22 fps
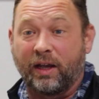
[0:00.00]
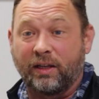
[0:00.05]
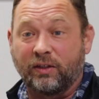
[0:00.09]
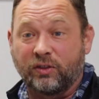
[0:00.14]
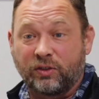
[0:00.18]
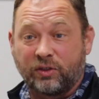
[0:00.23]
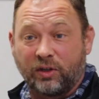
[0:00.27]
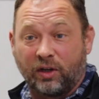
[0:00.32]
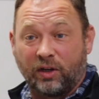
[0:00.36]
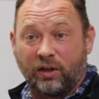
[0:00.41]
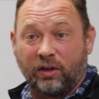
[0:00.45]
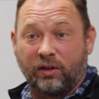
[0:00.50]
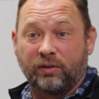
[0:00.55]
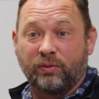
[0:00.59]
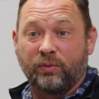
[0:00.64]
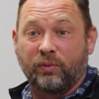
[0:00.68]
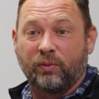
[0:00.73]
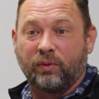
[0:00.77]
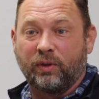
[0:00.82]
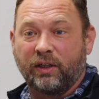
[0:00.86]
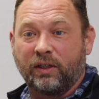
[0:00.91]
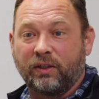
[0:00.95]
I installed
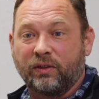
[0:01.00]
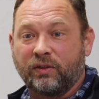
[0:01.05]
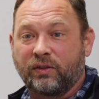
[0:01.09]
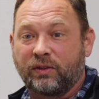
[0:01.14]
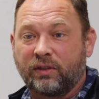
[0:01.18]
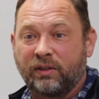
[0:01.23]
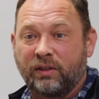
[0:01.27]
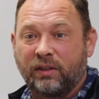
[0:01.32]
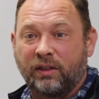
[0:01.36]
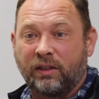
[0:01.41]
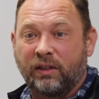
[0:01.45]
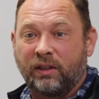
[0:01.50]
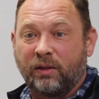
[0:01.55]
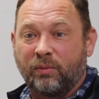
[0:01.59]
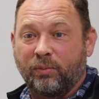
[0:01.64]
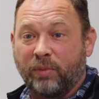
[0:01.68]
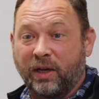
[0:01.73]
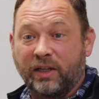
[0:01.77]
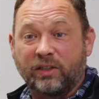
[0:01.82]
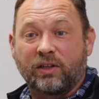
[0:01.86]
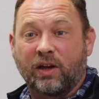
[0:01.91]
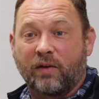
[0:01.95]
was
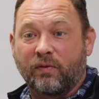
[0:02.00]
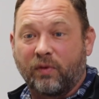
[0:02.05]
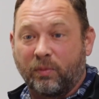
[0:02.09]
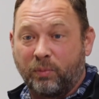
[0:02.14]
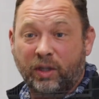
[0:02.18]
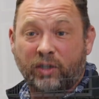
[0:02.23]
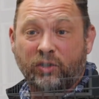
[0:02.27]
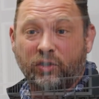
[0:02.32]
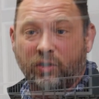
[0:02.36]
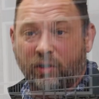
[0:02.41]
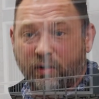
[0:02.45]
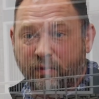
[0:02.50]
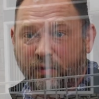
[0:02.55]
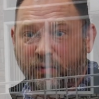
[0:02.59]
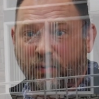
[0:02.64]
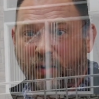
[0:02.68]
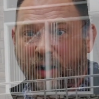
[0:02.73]
based off a picture of a